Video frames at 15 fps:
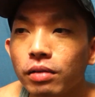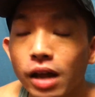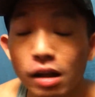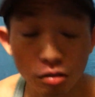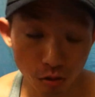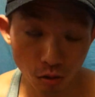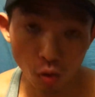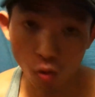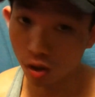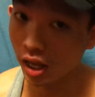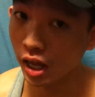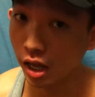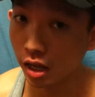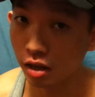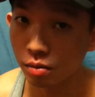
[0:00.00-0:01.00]
That's
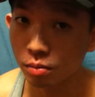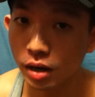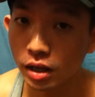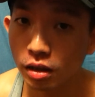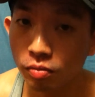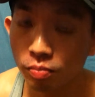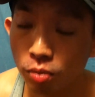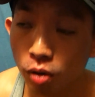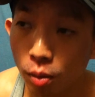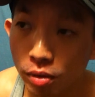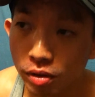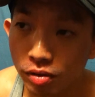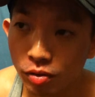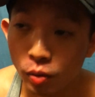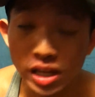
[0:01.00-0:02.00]
okay, but the
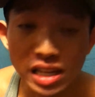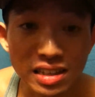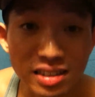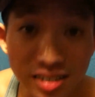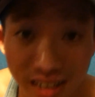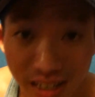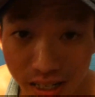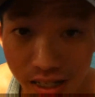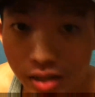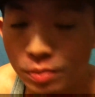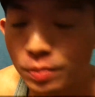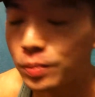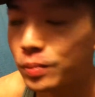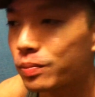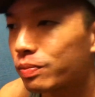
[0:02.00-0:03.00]
problem is the way he said it.
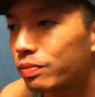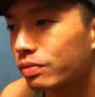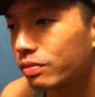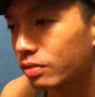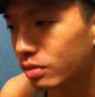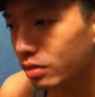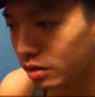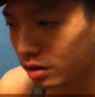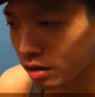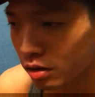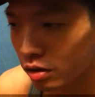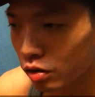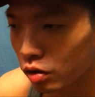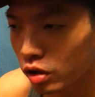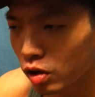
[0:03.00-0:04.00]

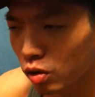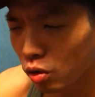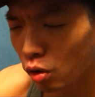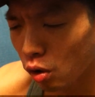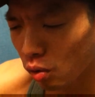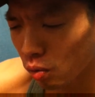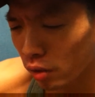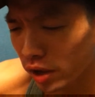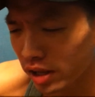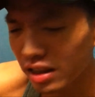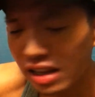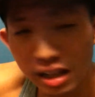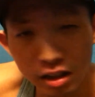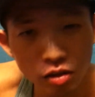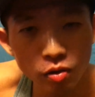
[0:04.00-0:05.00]
He would
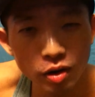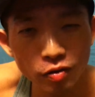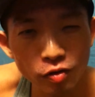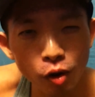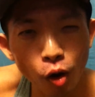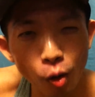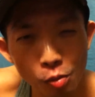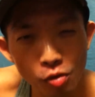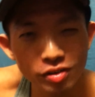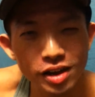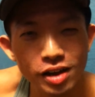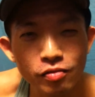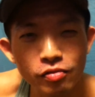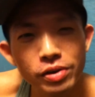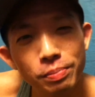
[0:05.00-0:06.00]
wait literally for
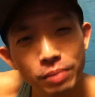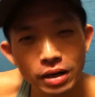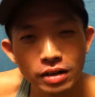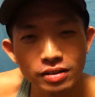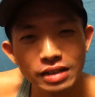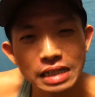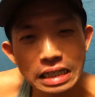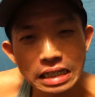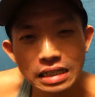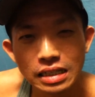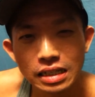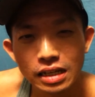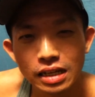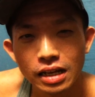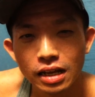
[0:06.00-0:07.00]
almost every person.
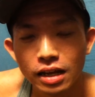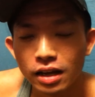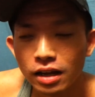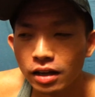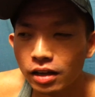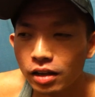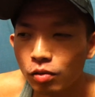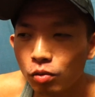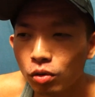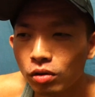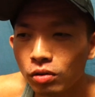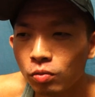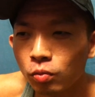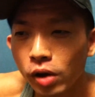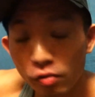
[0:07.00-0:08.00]
He
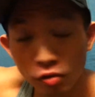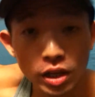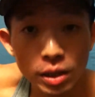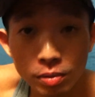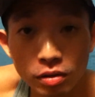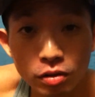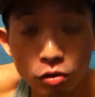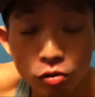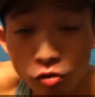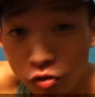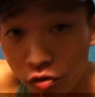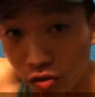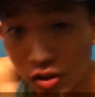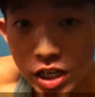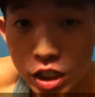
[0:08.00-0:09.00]
would wait for that person to
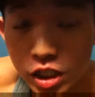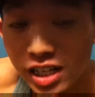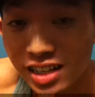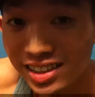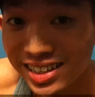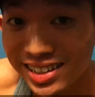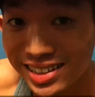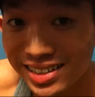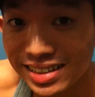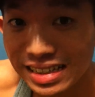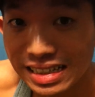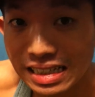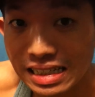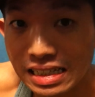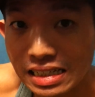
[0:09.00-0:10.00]
finish their turn,
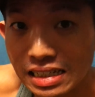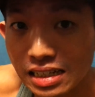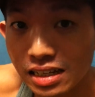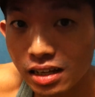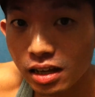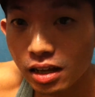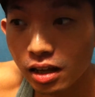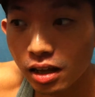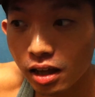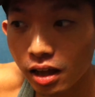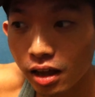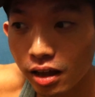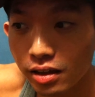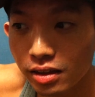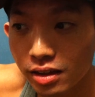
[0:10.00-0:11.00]

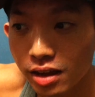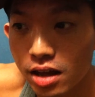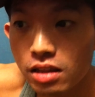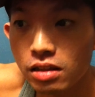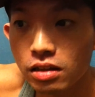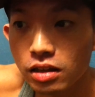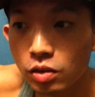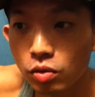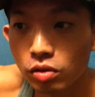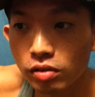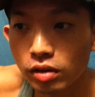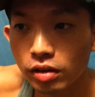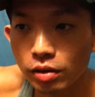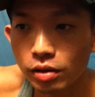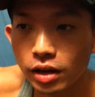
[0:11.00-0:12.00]
and then he would
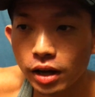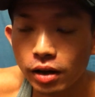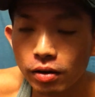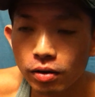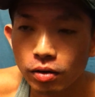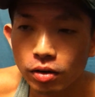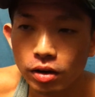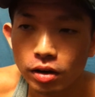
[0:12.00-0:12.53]
say something like,